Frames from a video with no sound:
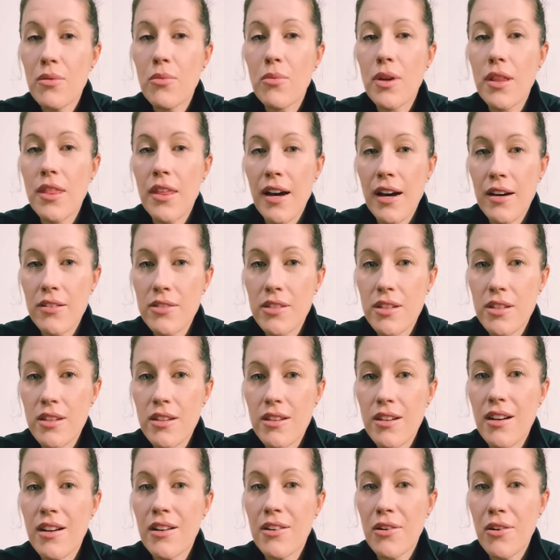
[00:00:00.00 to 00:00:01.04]
without
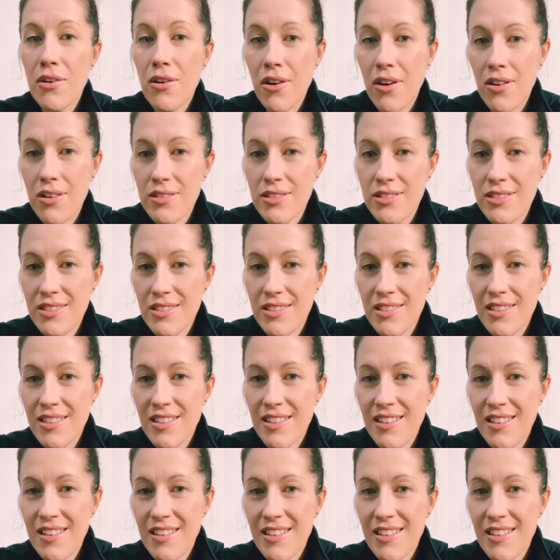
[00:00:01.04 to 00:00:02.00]
a cost.